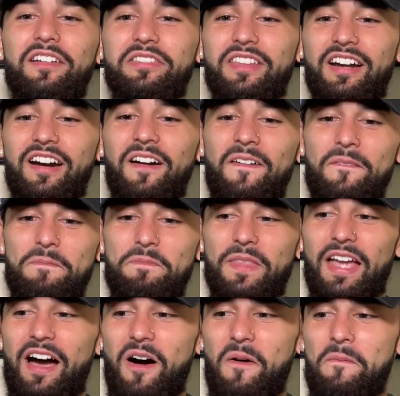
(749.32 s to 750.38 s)
there.
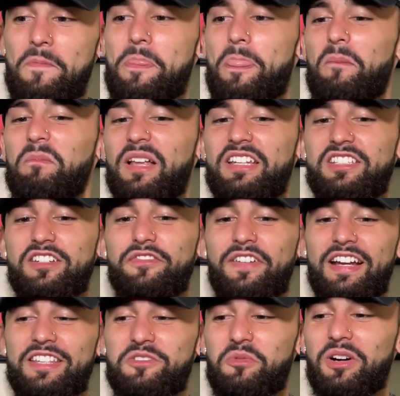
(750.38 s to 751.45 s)
Now, Blazer
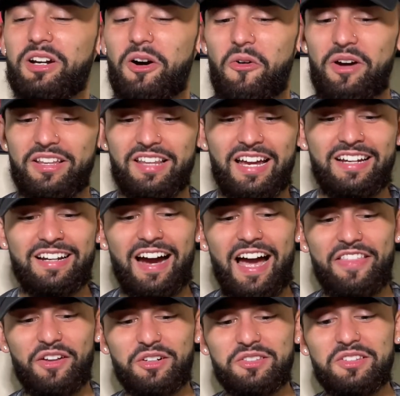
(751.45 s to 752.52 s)
fans were going like
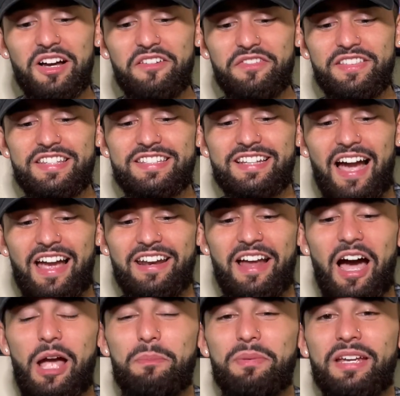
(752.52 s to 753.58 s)
either loving this guy and
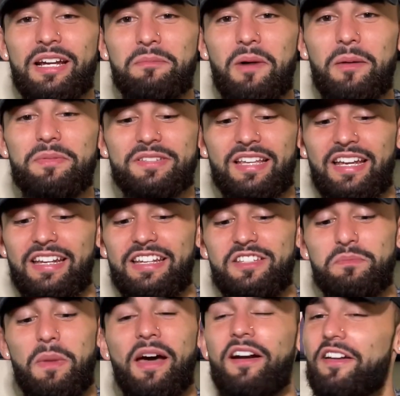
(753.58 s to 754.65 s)
hyping him up, saying he's
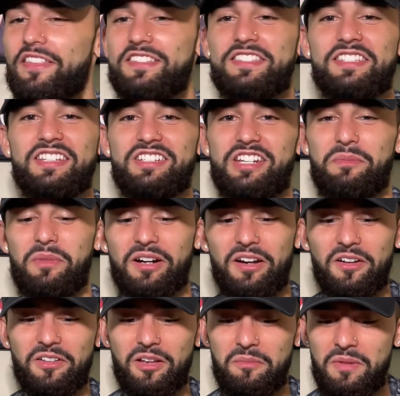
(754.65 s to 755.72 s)
better than CJ
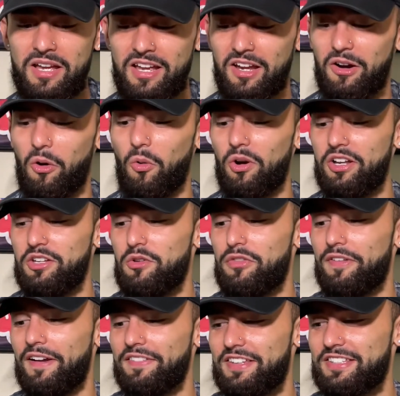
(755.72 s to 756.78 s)
McCollum, or you
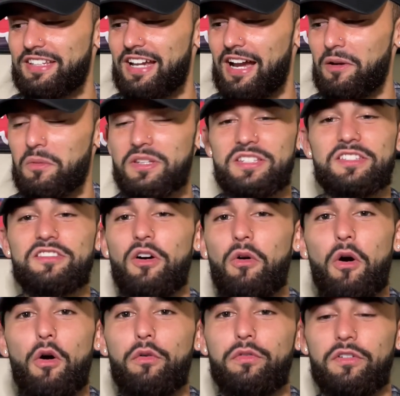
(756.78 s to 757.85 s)
thought this guy was so
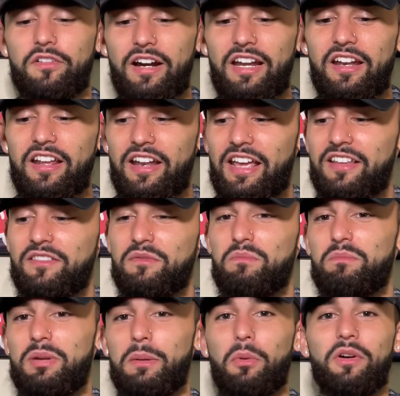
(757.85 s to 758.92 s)
overrated and
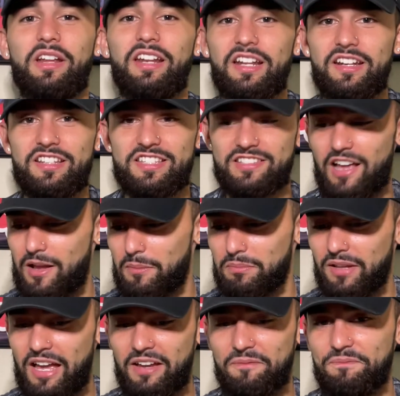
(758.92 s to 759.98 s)
people needed to stop
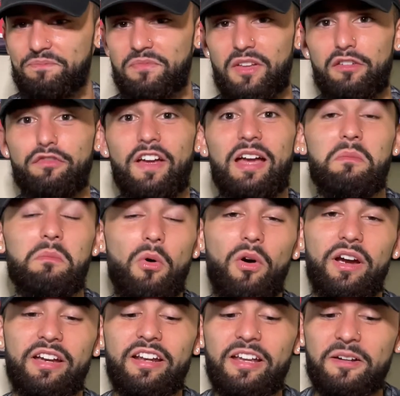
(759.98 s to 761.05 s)
like
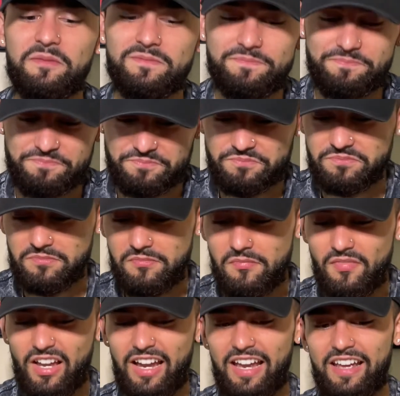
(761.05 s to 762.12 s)
fanboying him.
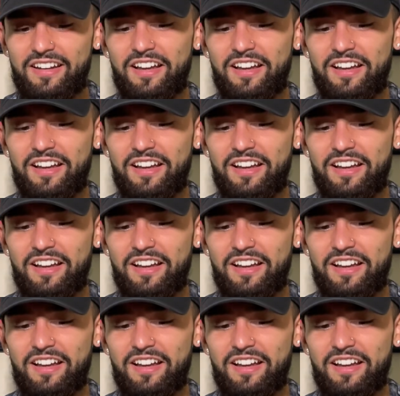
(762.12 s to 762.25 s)
And